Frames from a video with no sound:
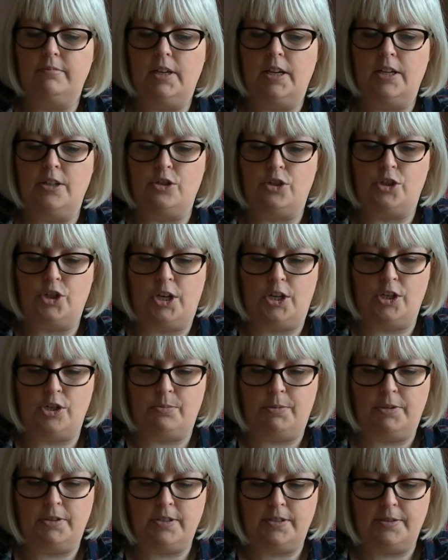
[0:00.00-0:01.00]

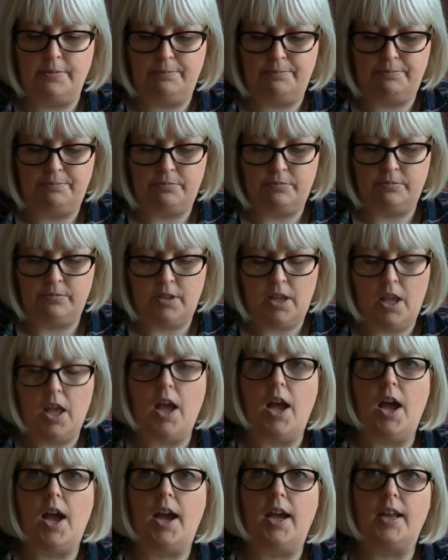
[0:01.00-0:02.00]
interchangeables,
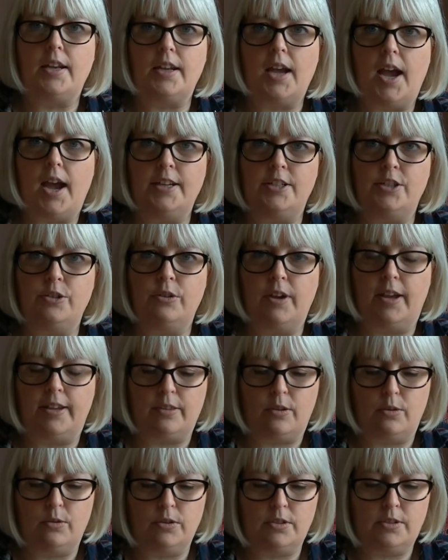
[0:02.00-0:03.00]
and I do like
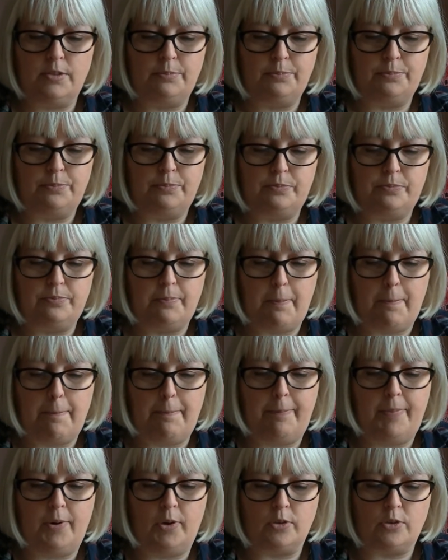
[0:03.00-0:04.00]
those,
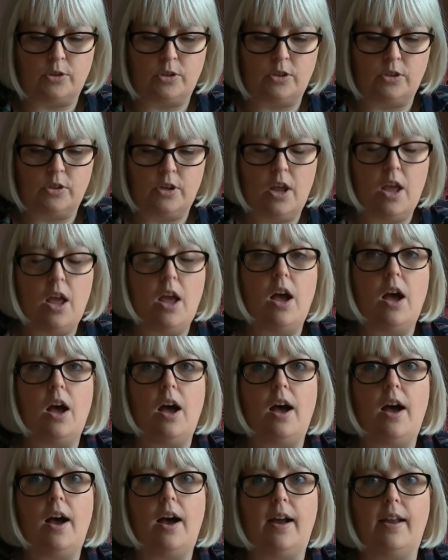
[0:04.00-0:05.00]
but
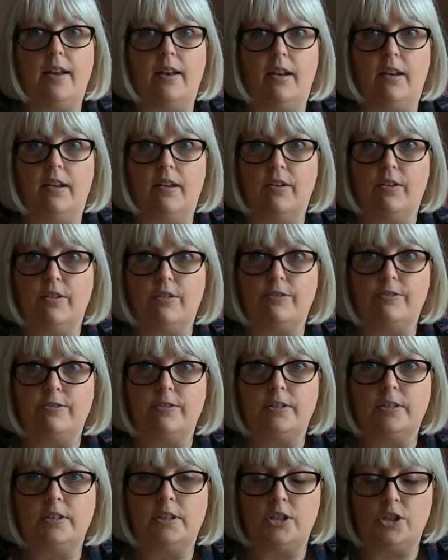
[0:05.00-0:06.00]
I love
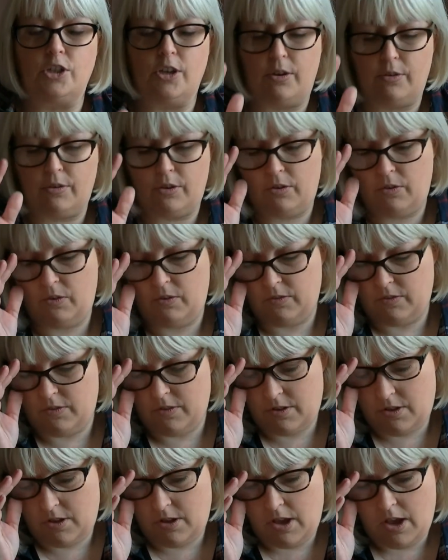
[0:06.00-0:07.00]
the Chergu.
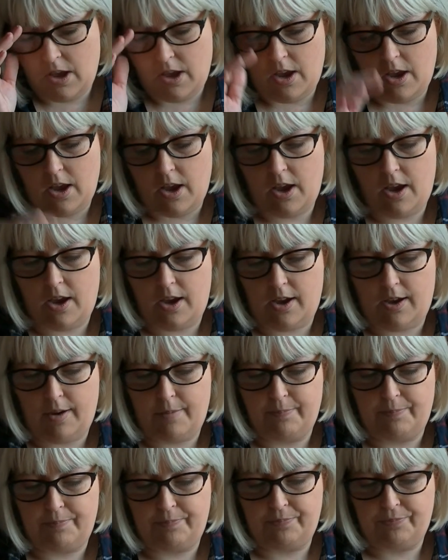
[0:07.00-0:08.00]

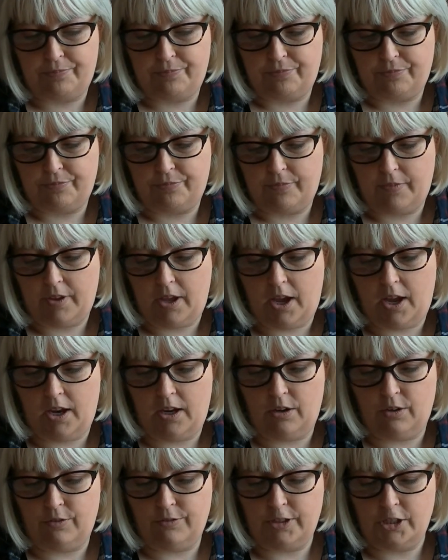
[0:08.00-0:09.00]
I
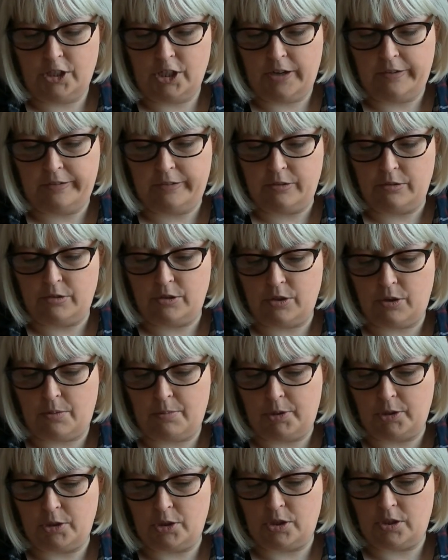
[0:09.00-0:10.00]
love the Chergu so
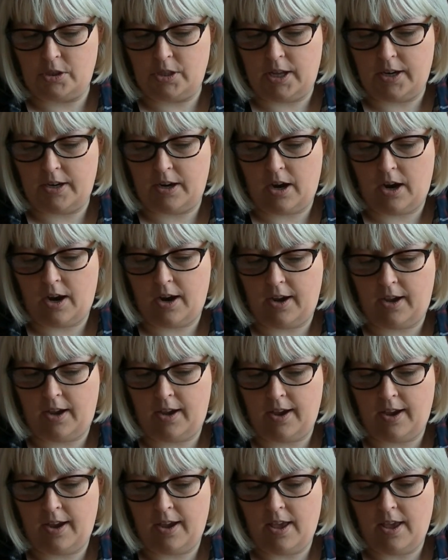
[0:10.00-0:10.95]
much that I